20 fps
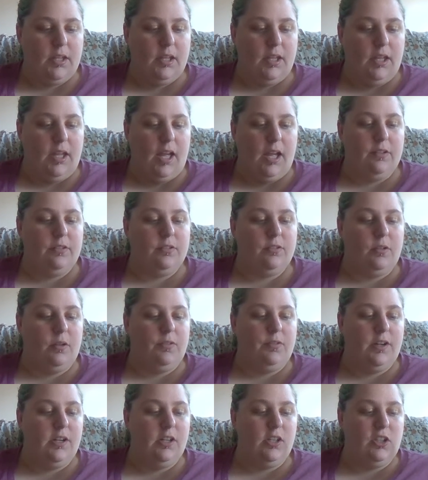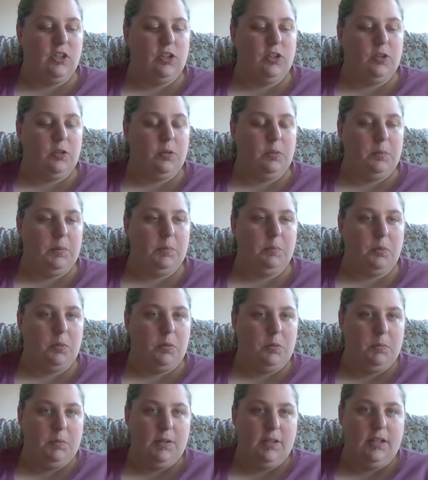I finished Urban
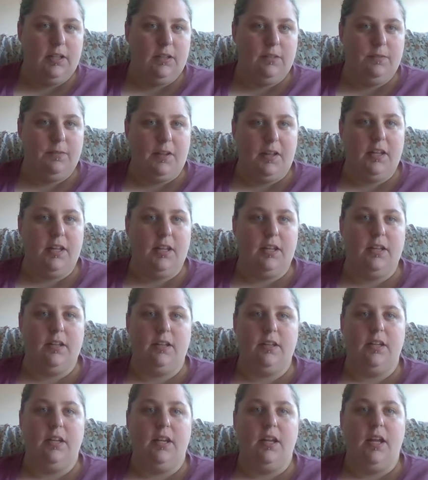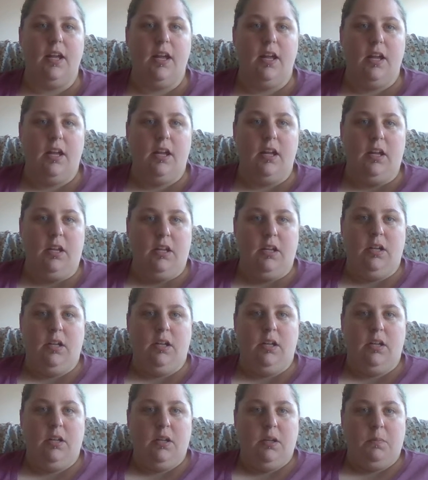Primitive, and
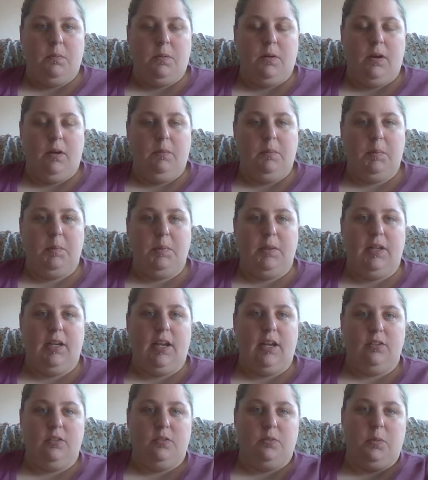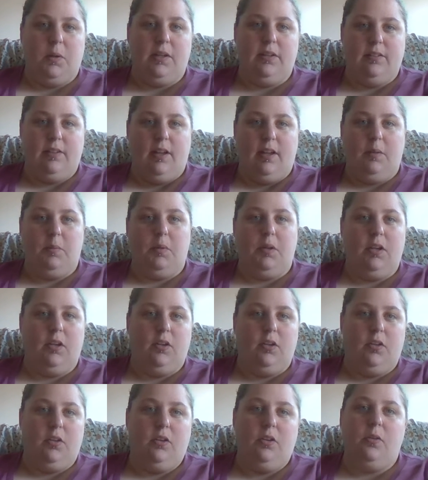probably next Wednesday I'm going to
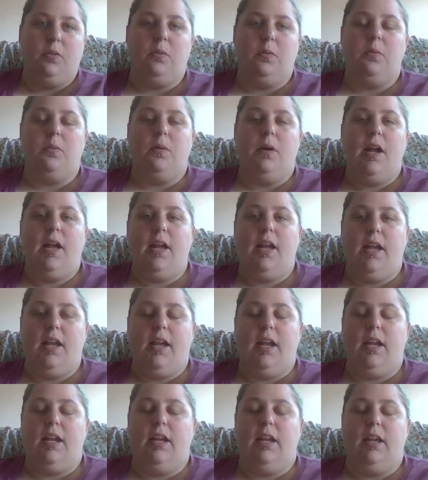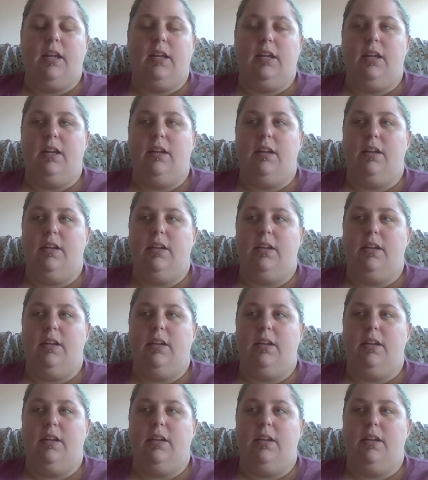do a